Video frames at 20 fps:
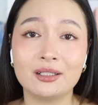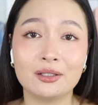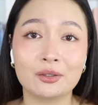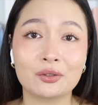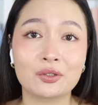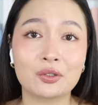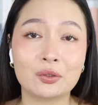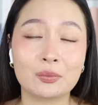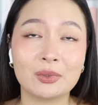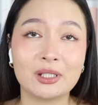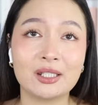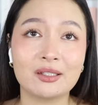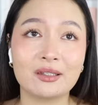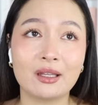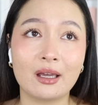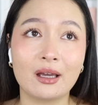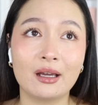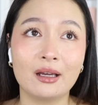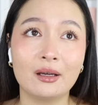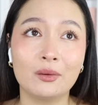it also means
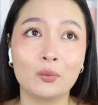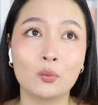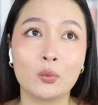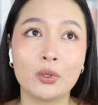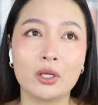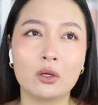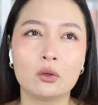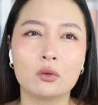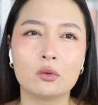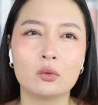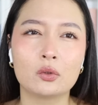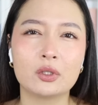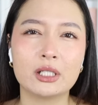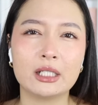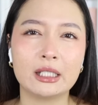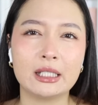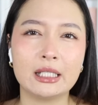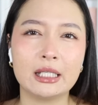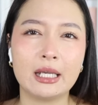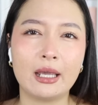that we
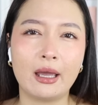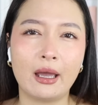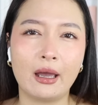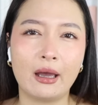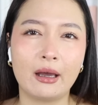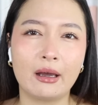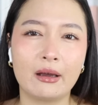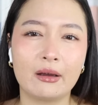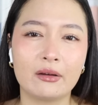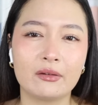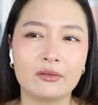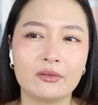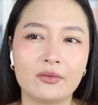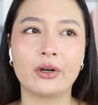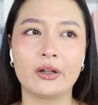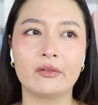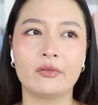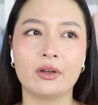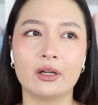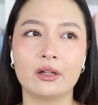only have
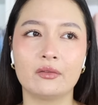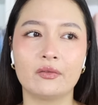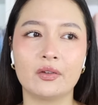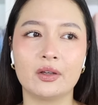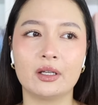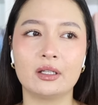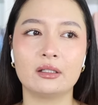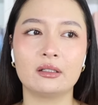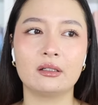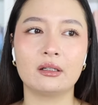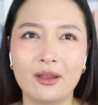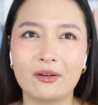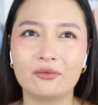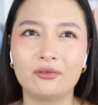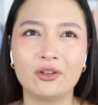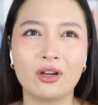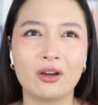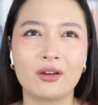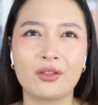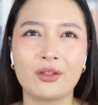Red Velvet
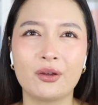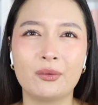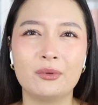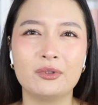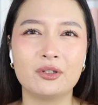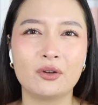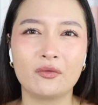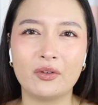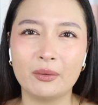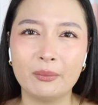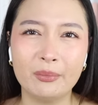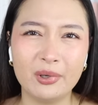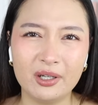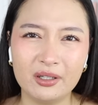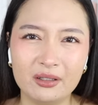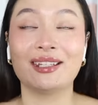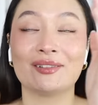every other November.